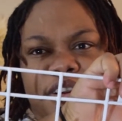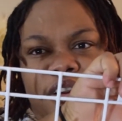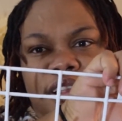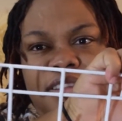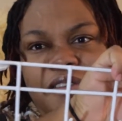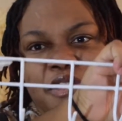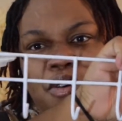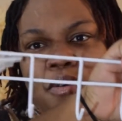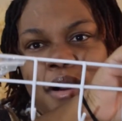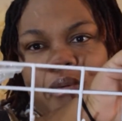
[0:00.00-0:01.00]
colors. So if you
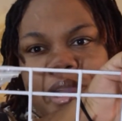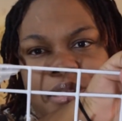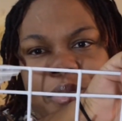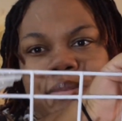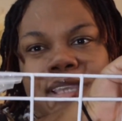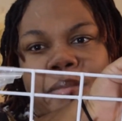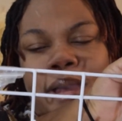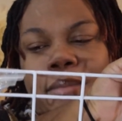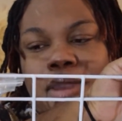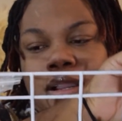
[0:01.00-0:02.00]
don't want white, you probably can
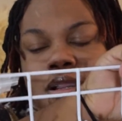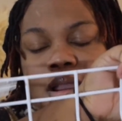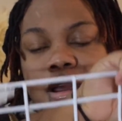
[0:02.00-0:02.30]
buy black.